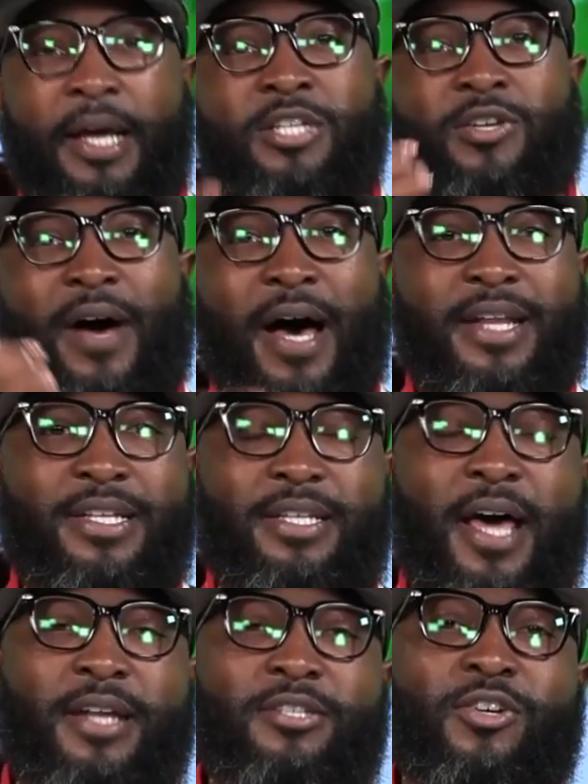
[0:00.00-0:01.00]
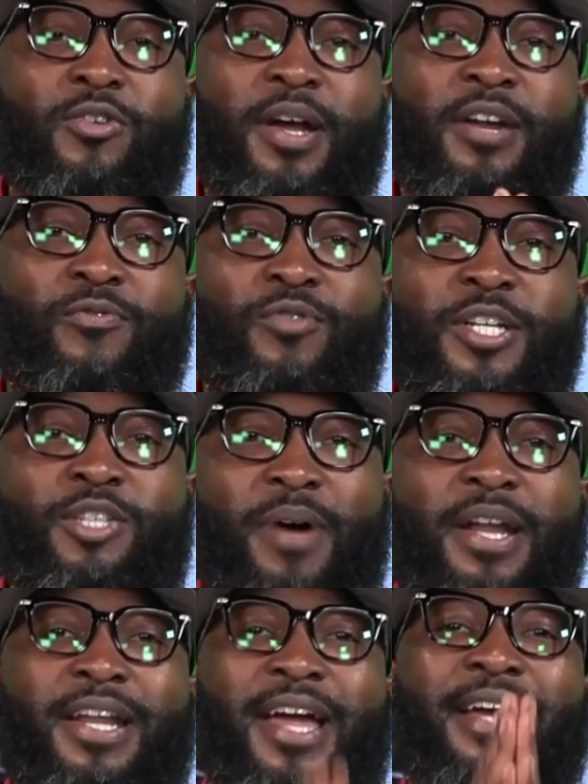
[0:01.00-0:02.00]
So I decided to create a free
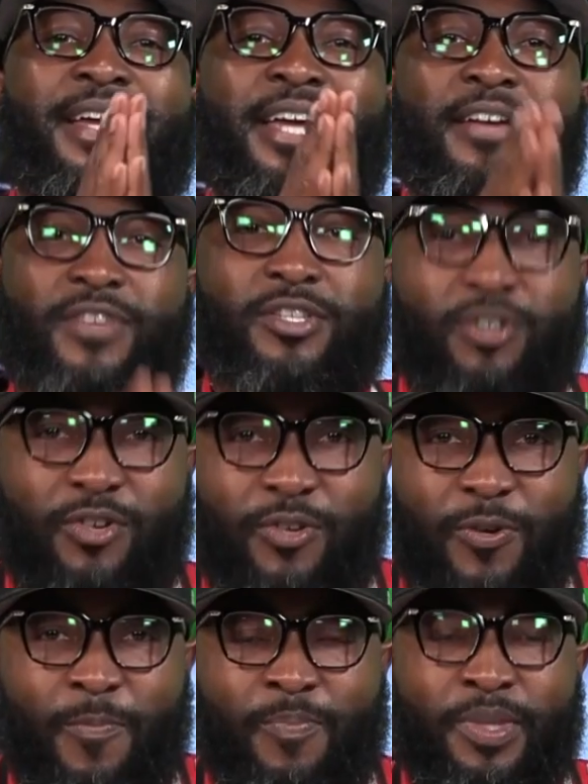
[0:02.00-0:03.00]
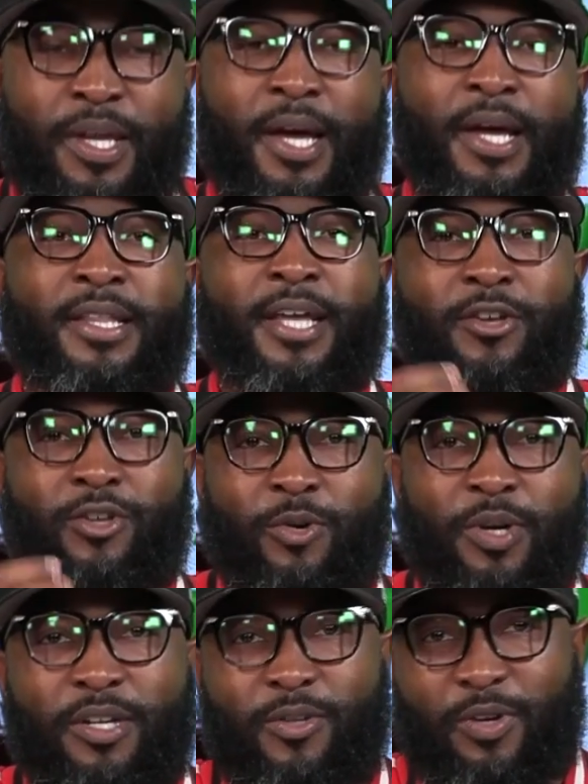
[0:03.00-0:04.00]
training and give it to you that you
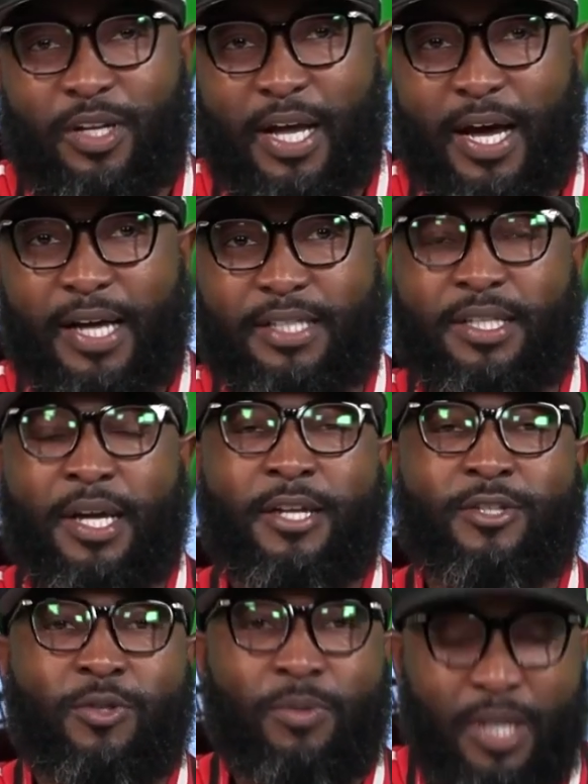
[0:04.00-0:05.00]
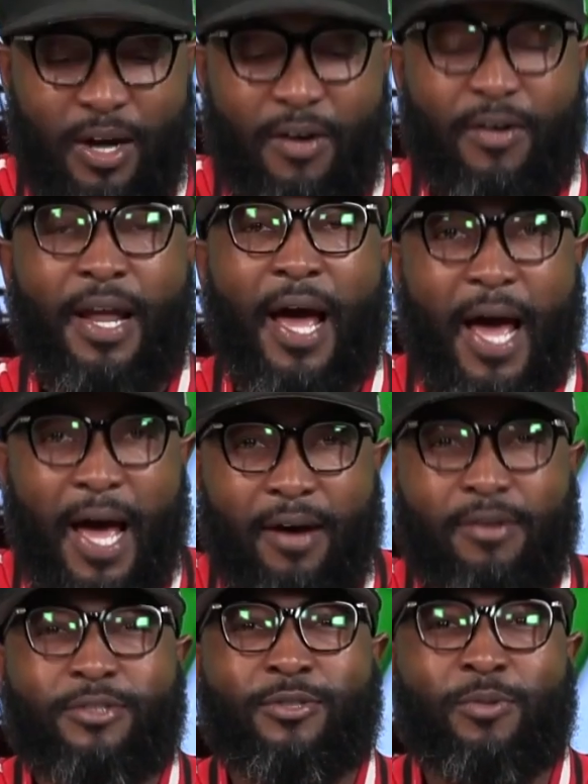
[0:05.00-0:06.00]
can utilize to learn
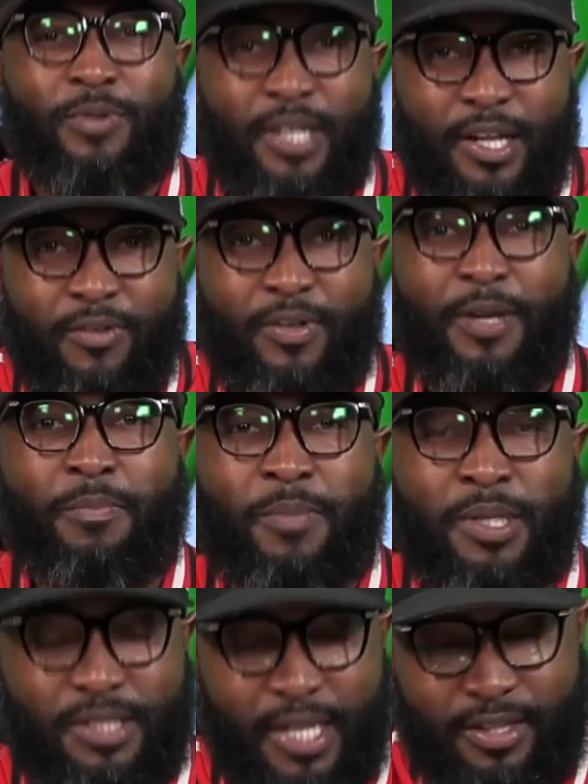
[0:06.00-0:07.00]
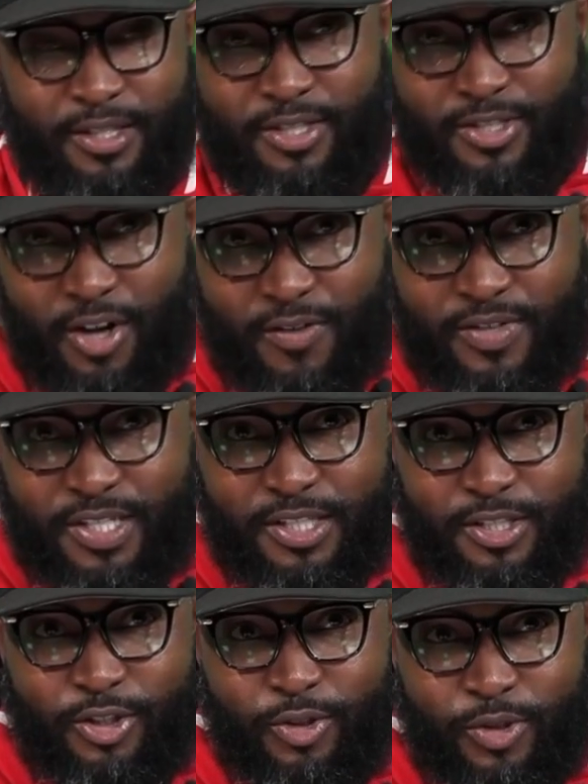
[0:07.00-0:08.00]
how to literally take the services
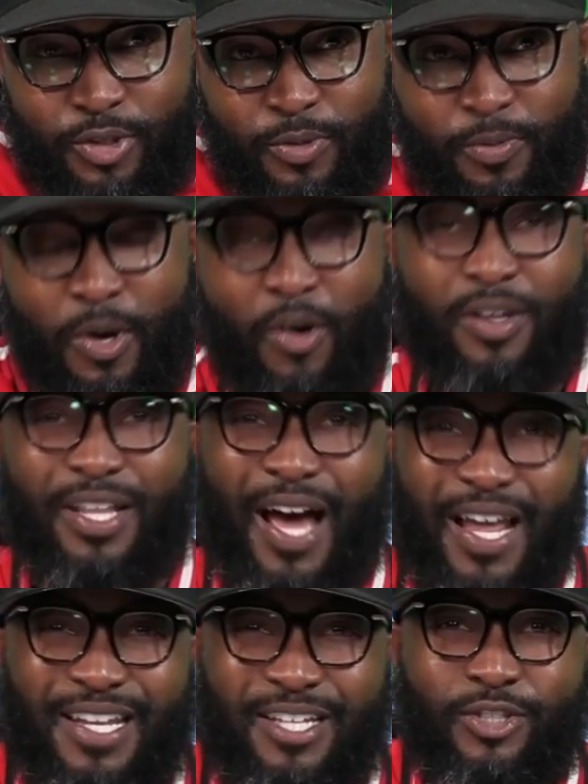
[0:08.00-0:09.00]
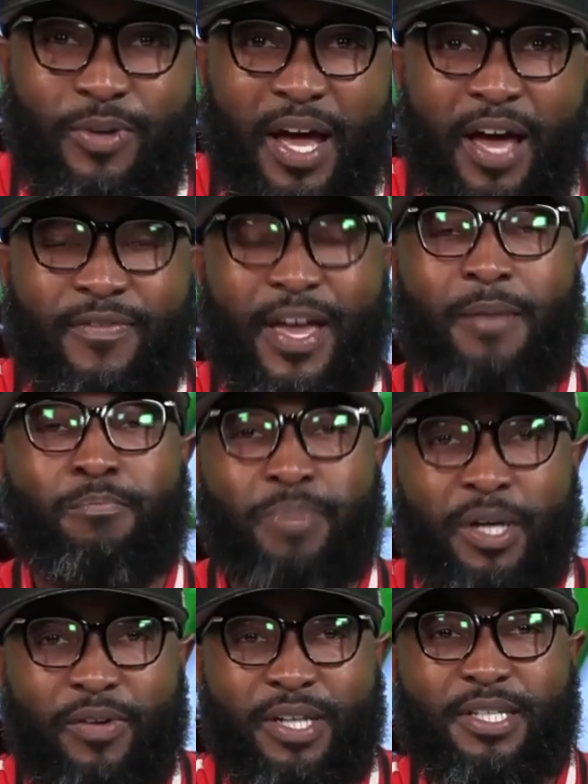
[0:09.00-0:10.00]
that you do or the ideas you have and
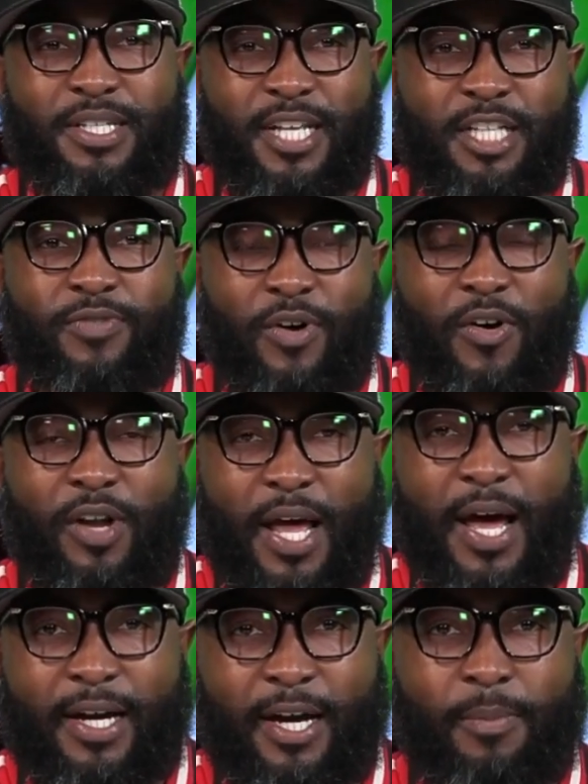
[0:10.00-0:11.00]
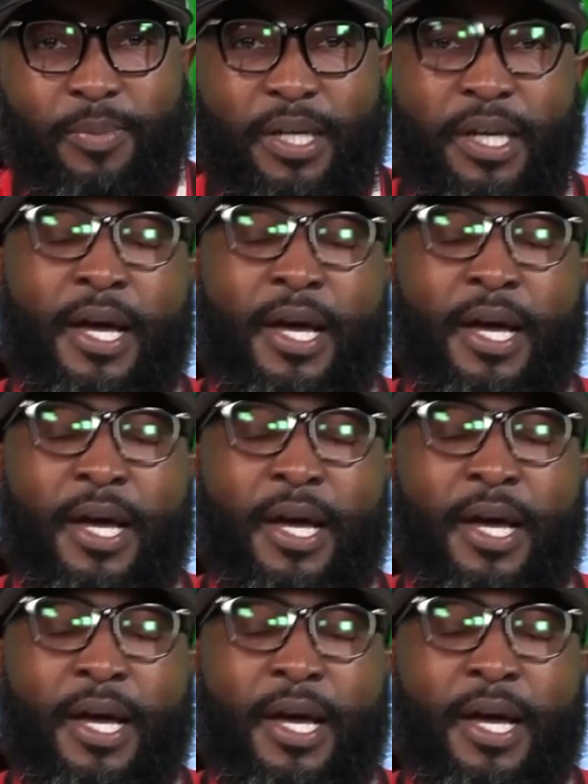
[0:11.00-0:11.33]
build a successful online company.